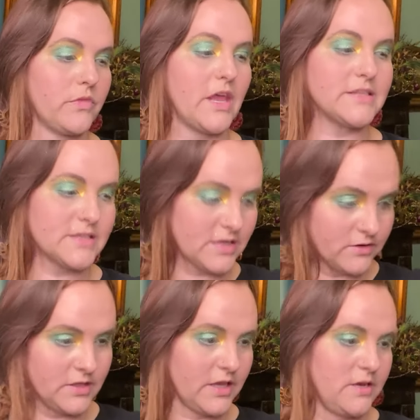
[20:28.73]
that's
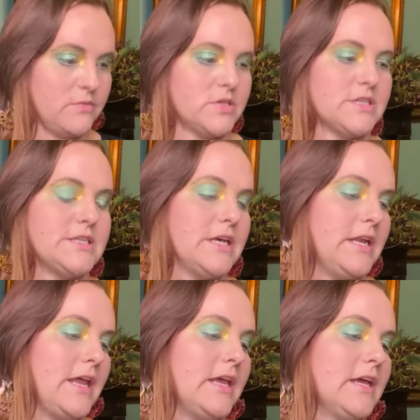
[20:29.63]
Gilded Lady we just
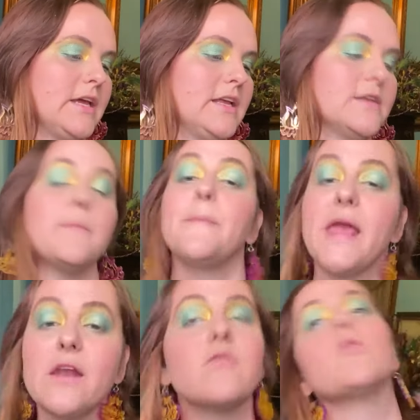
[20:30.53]
did and Maid